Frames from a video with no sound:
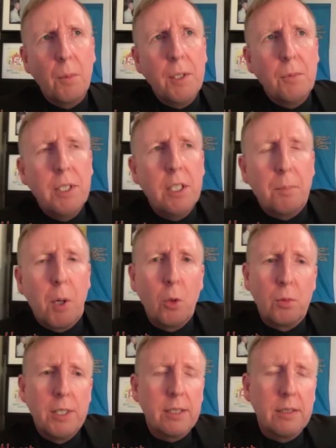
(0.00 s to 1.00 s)
we, we did a poll
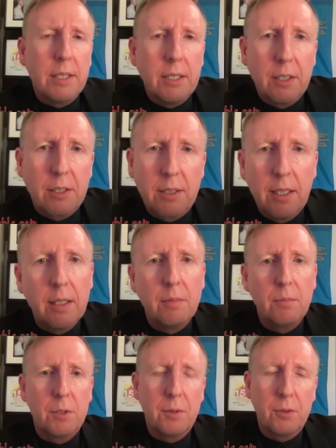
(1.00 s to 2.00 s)
recently, just uh,
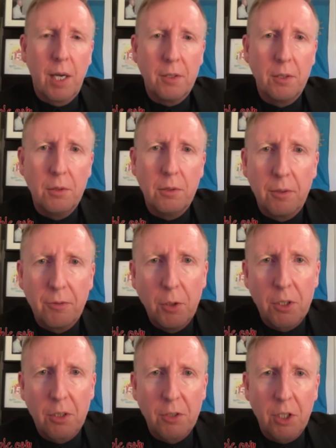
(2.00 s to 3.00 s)
which we tried to do a few
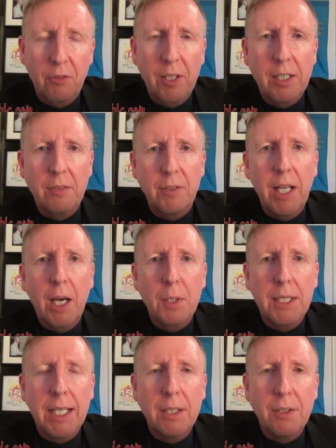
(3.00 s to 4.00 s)
sort of surveys every now and
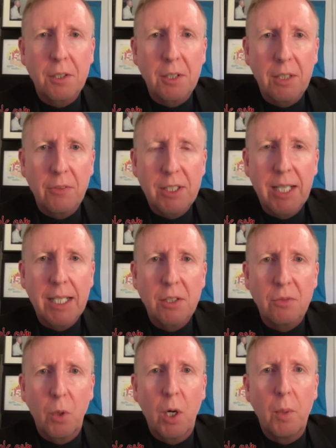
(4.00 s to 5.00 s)
again, just to give a sense
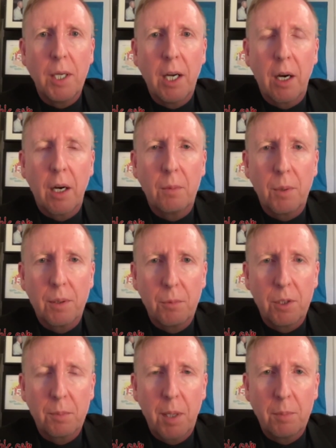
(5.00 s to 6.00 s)
of where we are with
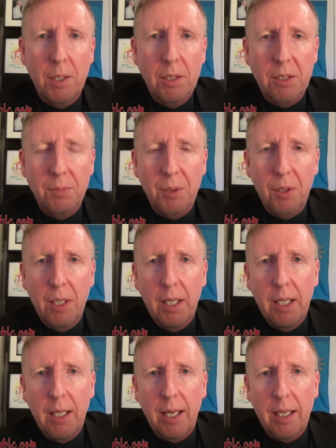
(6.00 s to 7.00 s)
with public support
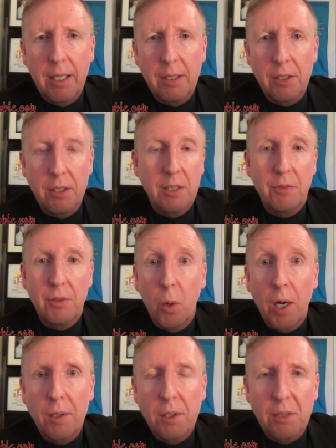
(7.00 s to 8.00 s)
uh, and just even
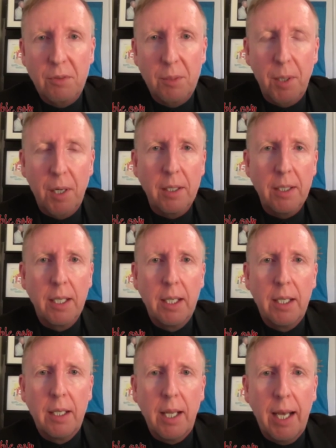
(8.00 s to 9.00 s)
awareness of the party.
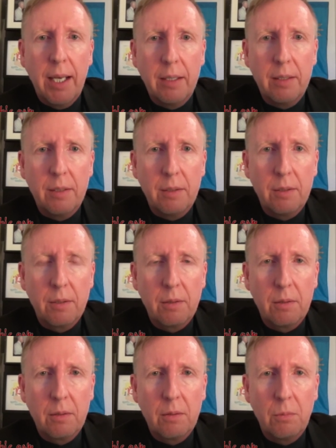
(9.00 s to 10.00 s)
And
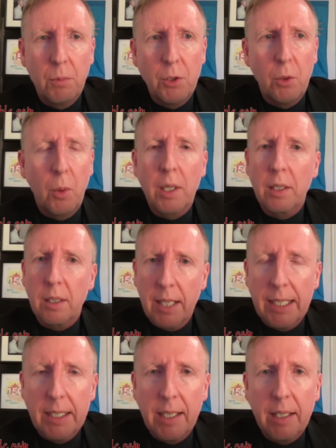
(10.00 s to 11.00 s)
we do well in
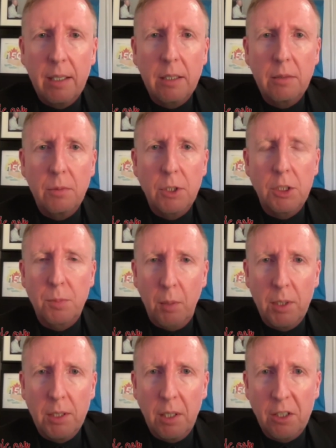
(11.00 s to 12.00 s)
Atlantic Canada, which is
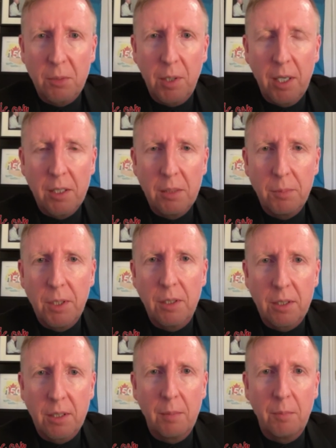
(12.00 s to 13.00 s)
probably not surprising
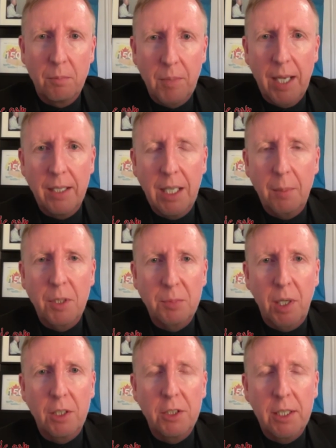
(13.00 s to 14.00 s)
because I'm heading up this
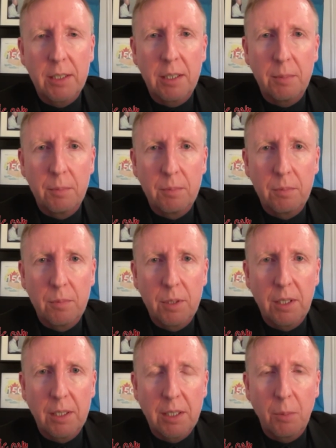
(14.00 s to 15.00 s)
project and I'm
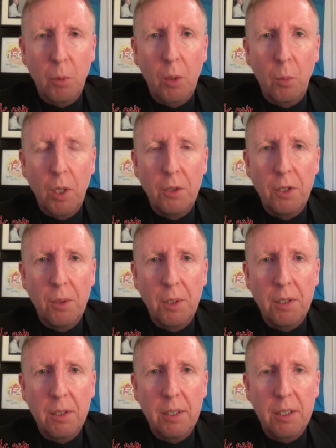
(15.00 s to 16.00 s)
somewhat well known
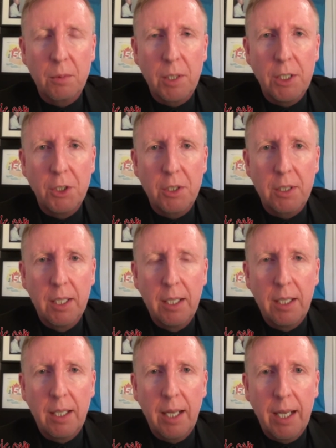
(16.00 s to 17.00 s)
in, in the region.
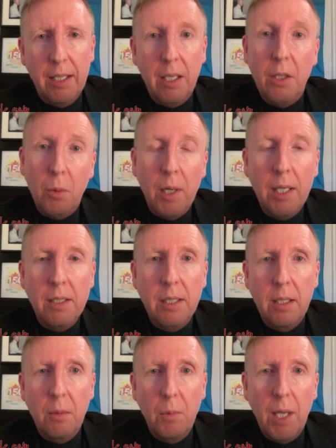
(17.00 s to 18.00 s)
And otherwise,
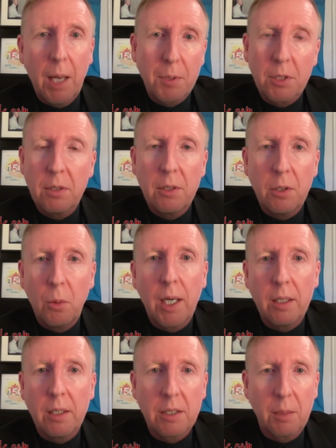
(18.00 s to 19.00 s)
we absolutely do
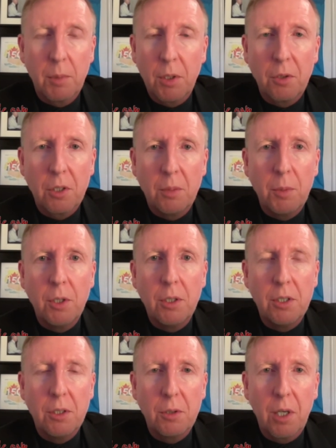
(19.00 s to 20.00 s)
well in some of those
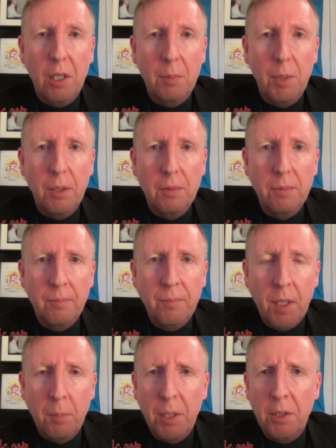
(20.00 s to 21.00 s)
communities you talk about.
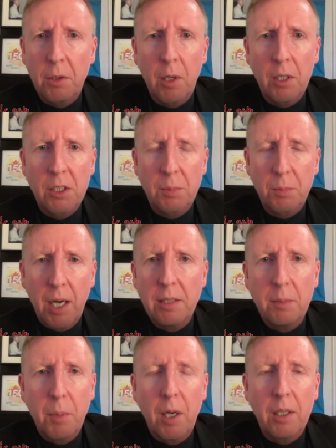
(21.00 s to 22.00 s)
But there are
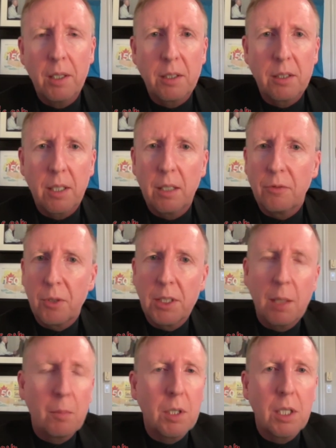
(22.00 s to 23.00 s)
surprising pockets, uh, for
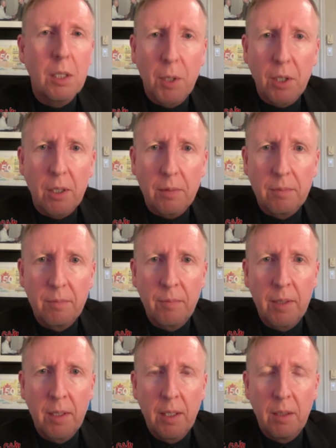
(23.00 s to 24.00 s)
example, Alberta,
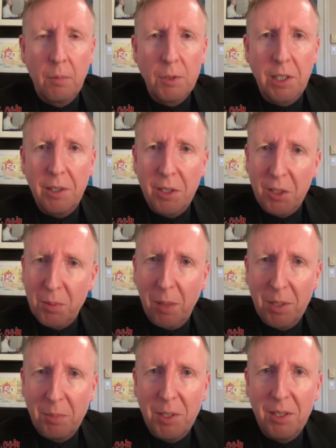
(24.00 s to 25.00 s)
which I think is
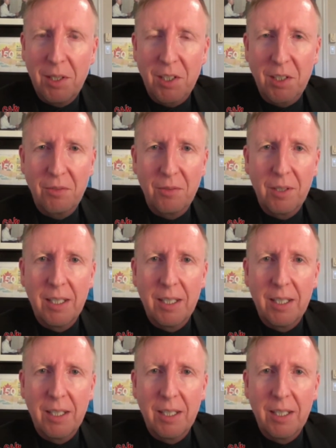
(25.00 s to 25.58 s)
probably because of